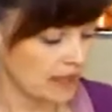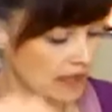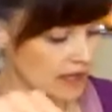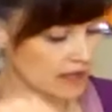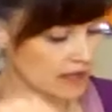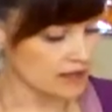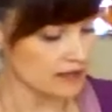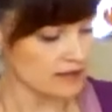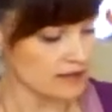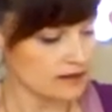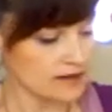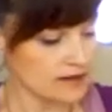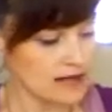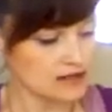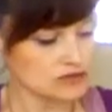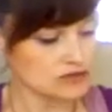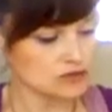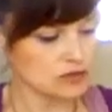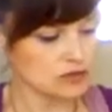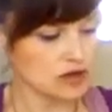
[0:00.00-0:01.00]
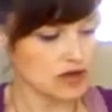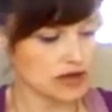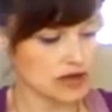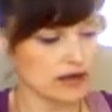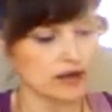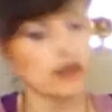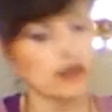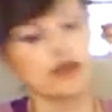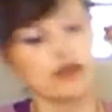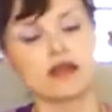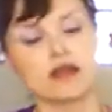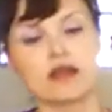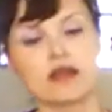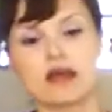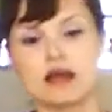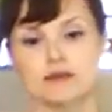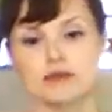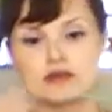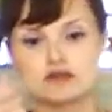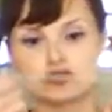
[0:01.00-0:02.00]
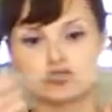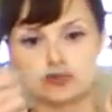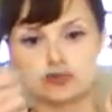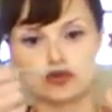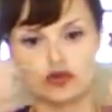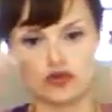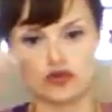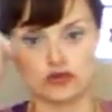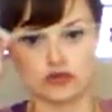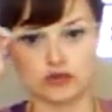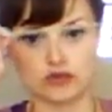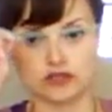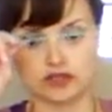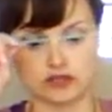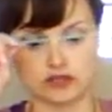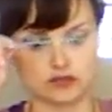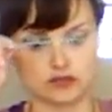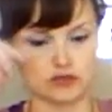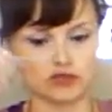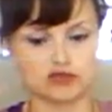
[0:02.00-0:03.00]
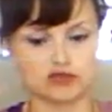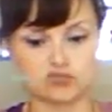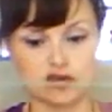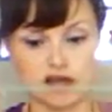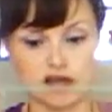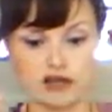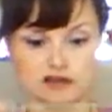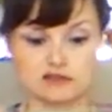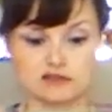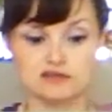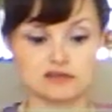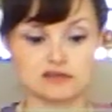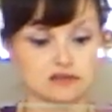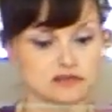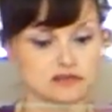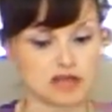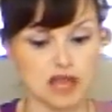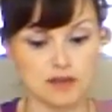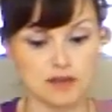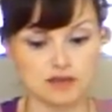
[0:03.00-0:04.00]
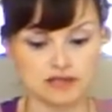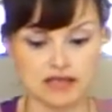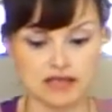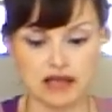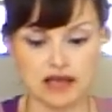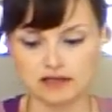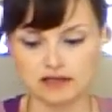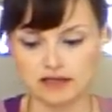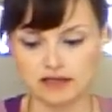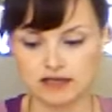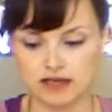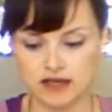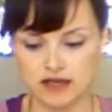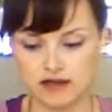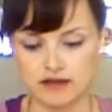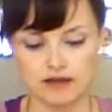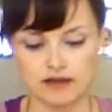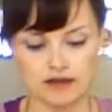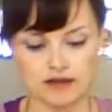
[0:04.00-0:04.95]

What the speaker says: And then the last one I'm going to show you is just with string. It's the same exact idea.